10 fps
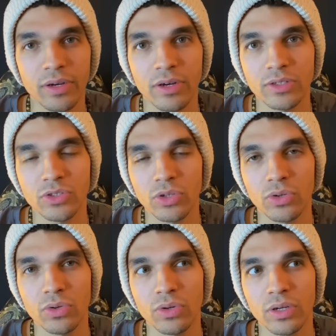
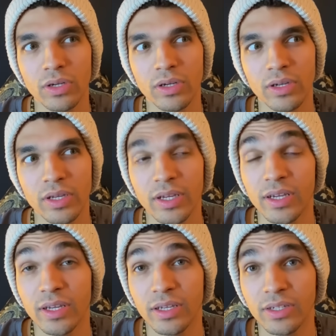Also,
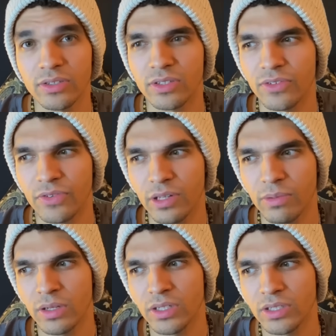interesting, follow
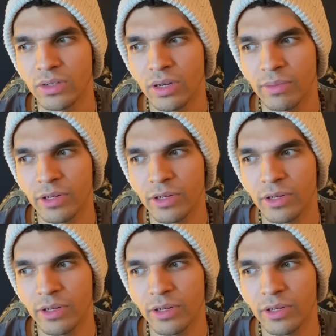Instagram.